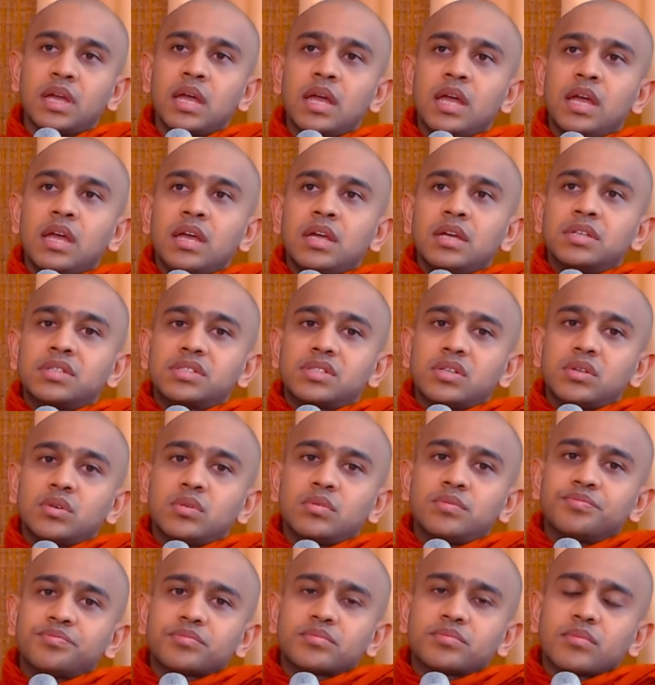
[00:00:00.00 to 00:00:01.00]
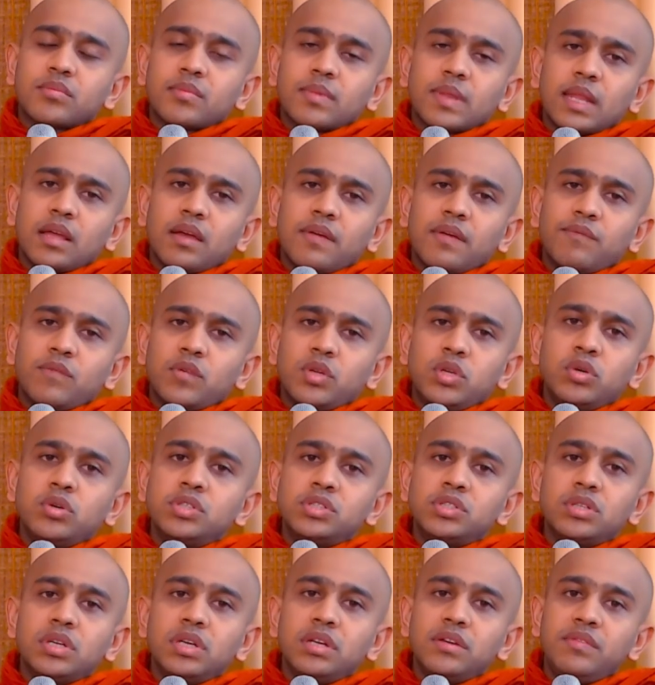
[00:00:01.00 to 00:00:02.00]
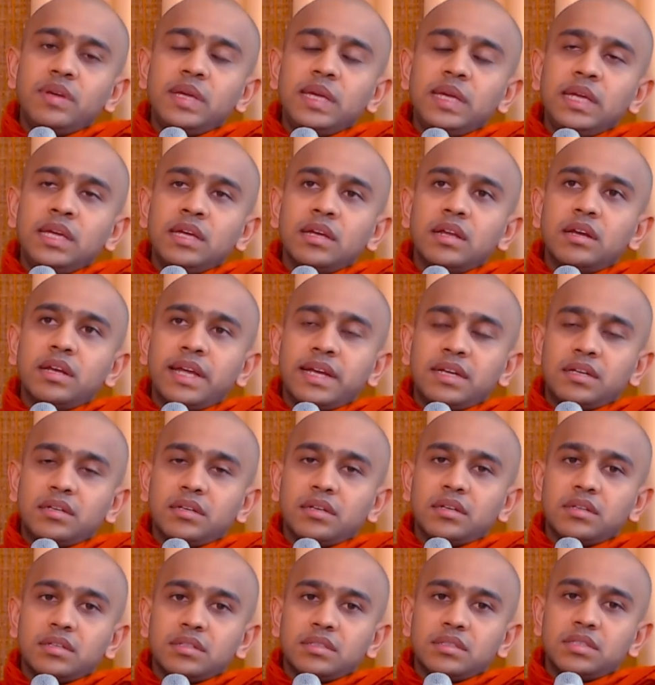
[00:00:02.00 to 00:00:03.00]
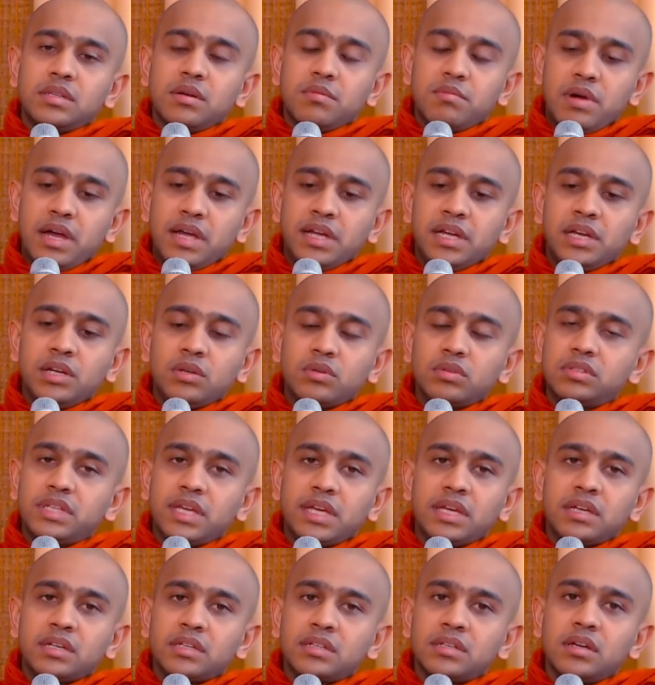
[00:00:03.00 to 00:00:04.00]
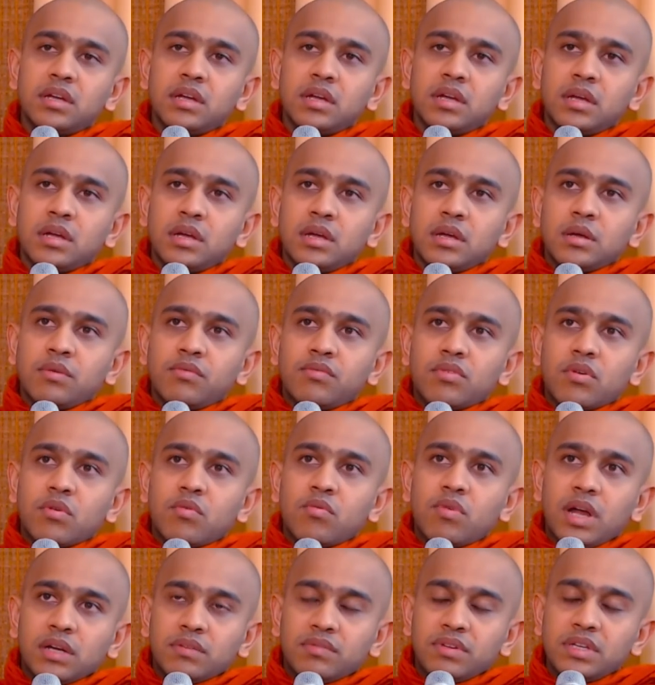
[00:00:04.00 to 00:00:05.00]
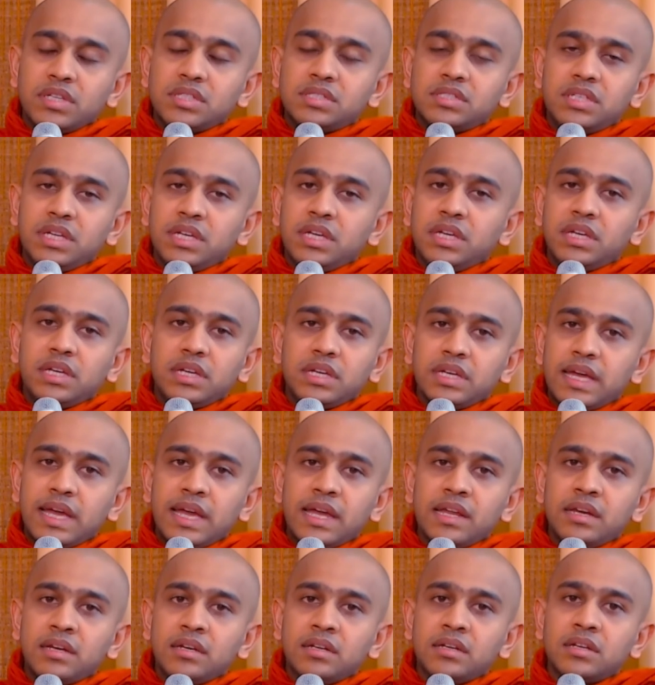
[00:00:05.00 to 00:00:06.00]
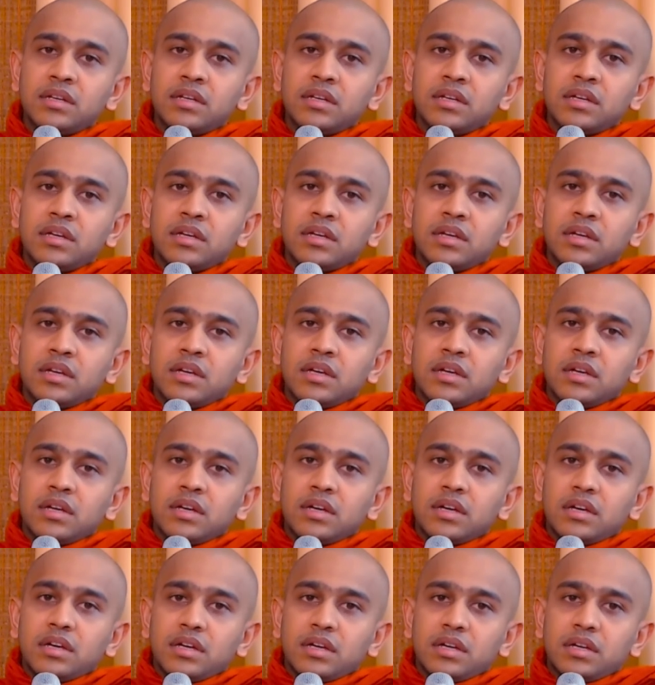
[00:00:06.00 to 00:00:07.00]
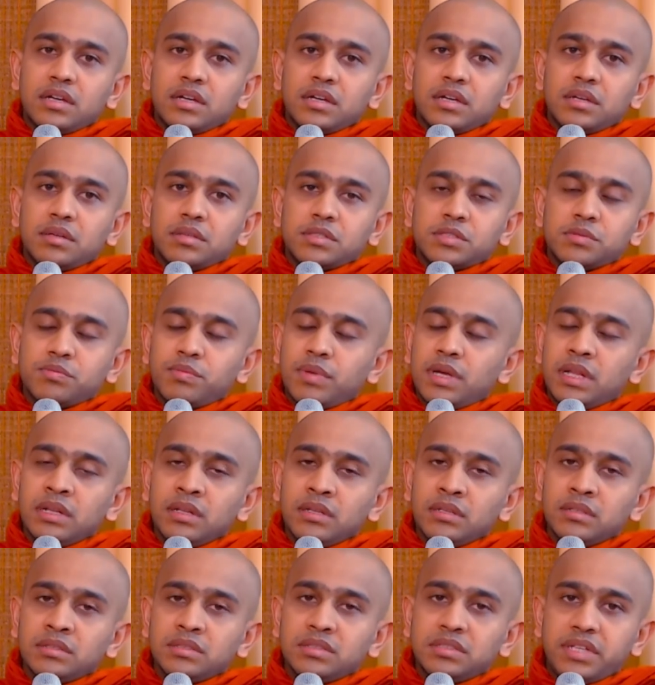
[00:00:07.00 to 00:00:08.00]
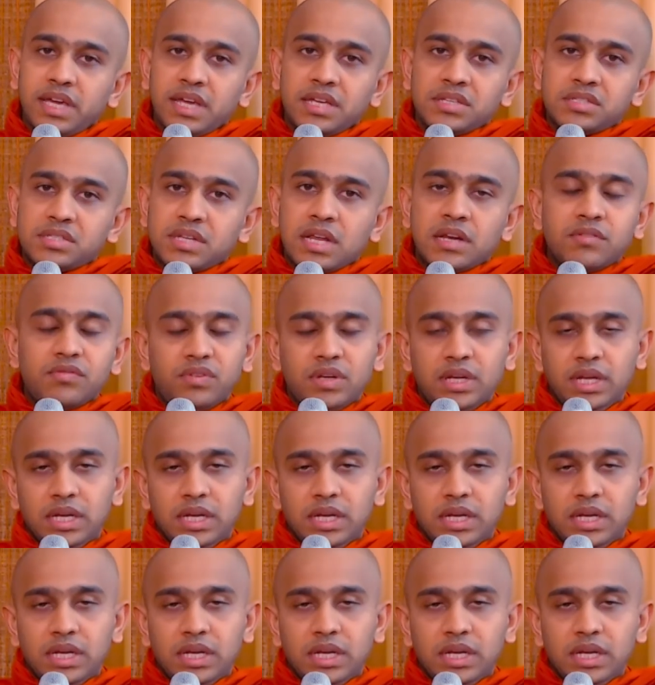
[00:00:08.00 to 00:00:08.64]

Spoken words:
So, usually we let the mind to think from what we see, hear, and smell, taste, and feel.